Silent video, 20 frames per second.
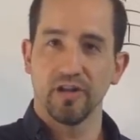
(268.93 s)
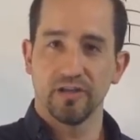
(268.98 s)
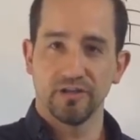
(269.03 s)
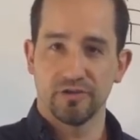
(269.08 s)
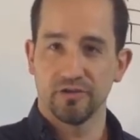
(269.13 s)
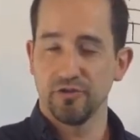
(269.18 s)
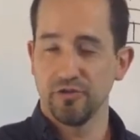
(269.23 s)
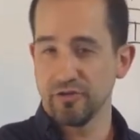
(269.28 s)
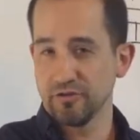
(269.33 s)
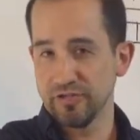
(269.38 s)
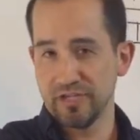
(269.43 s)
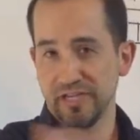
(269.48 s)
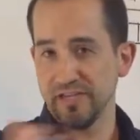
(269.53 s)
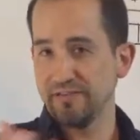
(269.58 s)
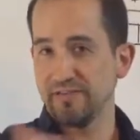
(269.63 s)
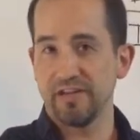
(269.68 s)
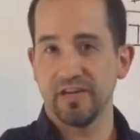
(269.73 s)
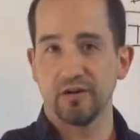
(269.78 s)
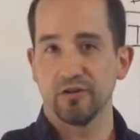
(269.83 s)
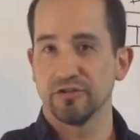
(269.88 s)

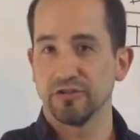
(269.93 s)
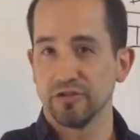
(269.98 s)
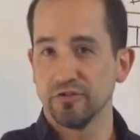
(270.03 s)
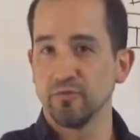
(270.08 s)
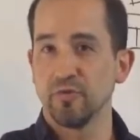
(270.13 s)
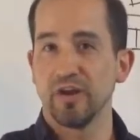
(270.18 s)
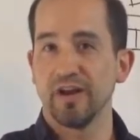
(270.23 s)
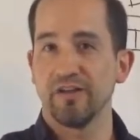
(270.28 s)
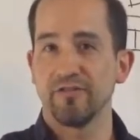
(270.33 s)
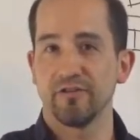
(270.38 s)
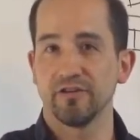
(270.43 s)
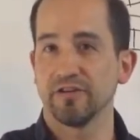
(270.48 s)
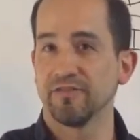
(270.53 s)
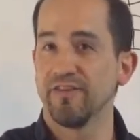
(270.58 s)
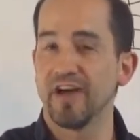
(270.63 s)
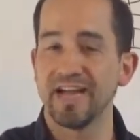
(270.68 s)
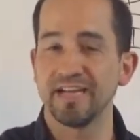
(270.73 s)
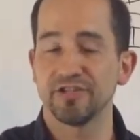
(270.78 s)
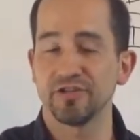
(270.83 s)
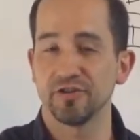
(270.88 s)
TV or to whatever
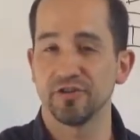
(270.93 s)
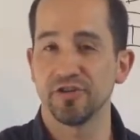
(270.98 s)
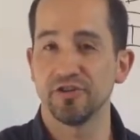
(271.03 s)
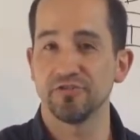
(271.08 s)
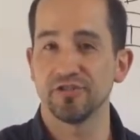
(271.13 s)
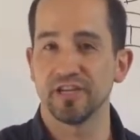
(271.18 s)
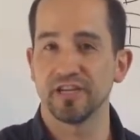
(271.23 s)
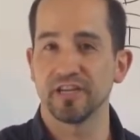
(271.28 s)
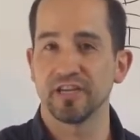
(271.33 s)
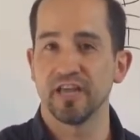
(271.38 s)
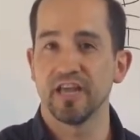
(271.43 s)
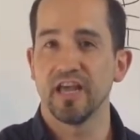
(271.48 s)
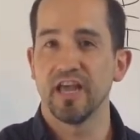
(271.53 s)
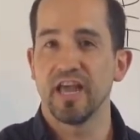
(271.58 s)
device you're using.